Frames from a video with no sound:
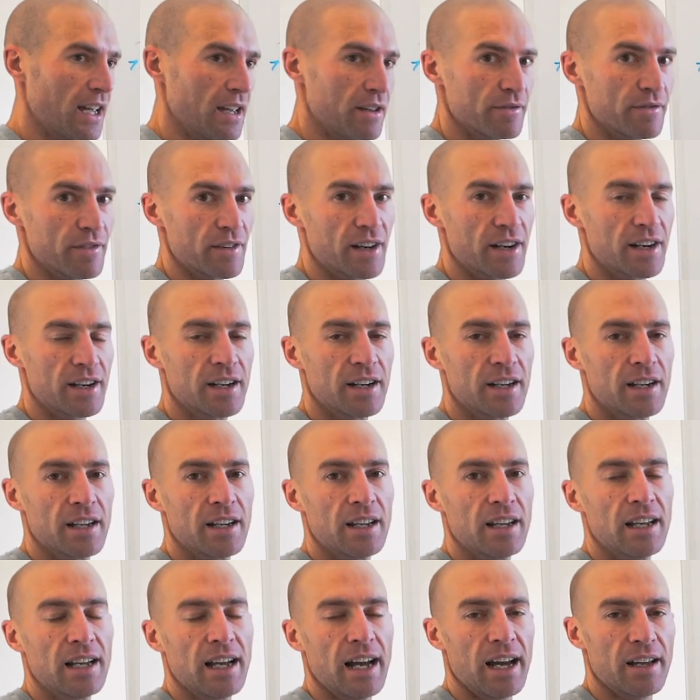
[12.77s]
ever,
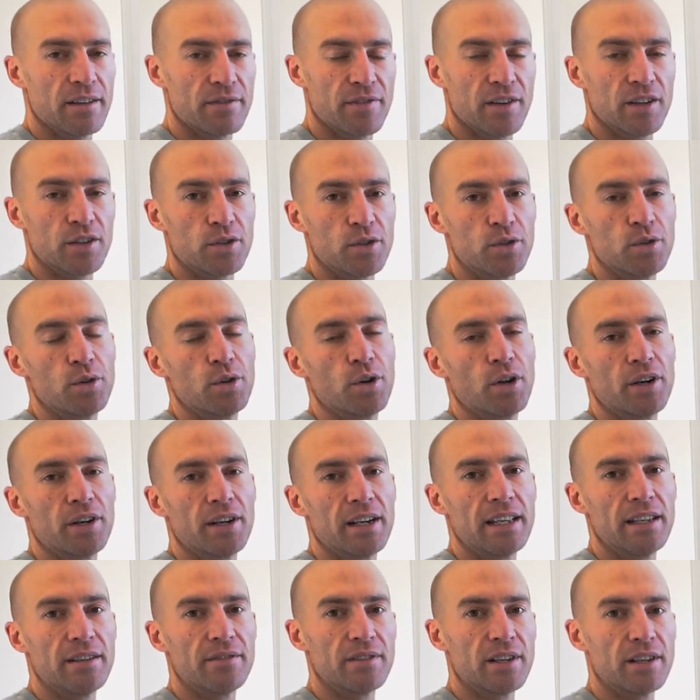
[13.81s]
I felt good on an
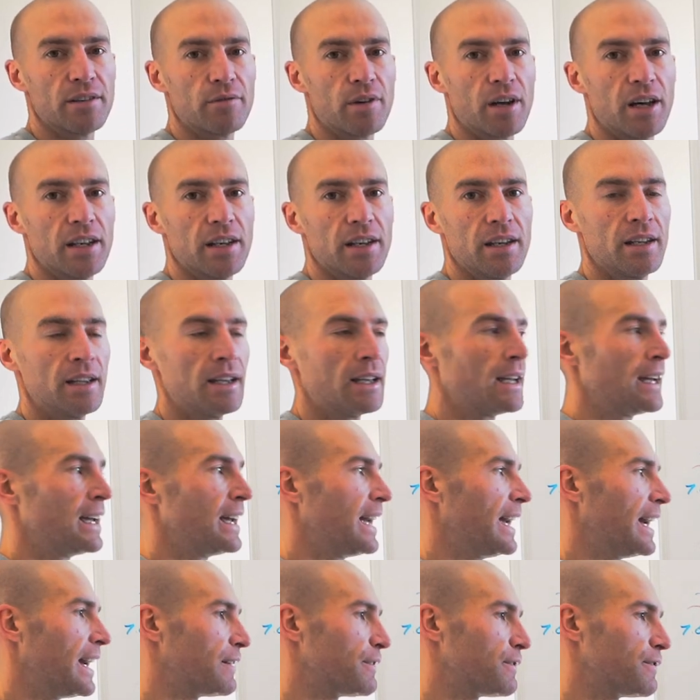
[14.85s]
evening run.
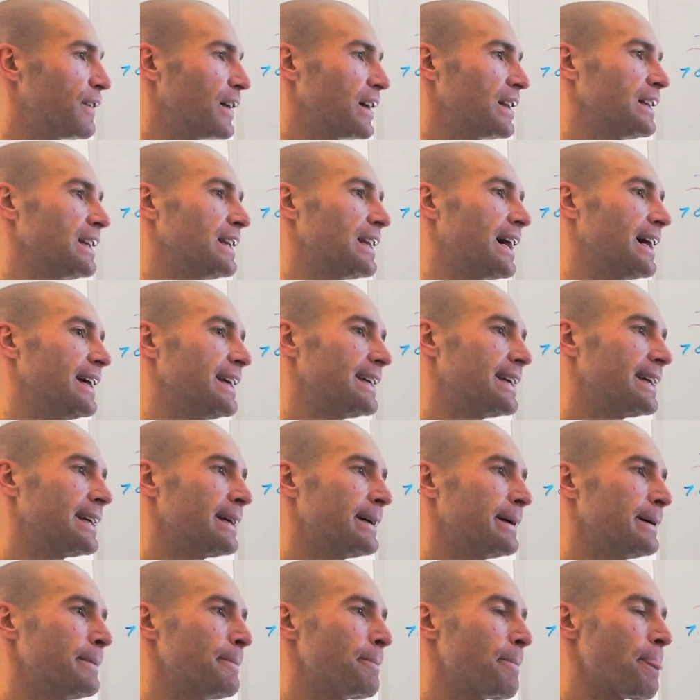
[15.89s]
It felt like
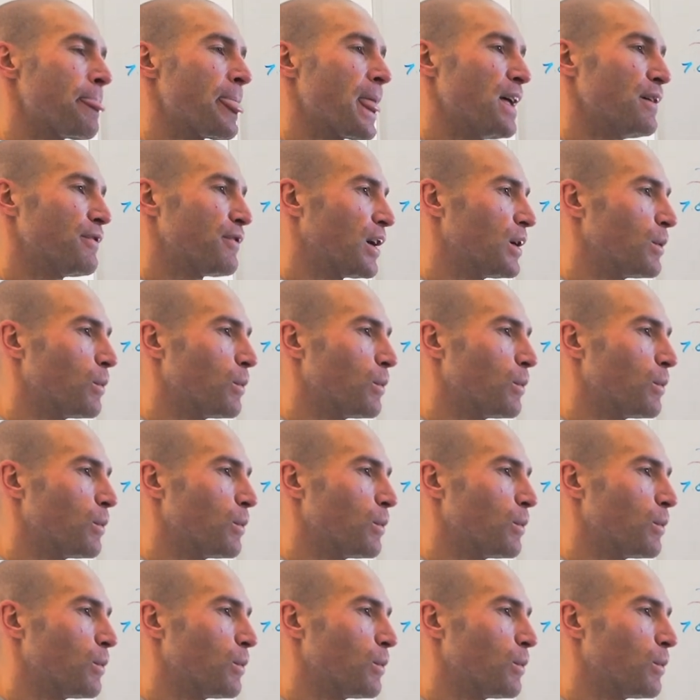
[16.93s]
if I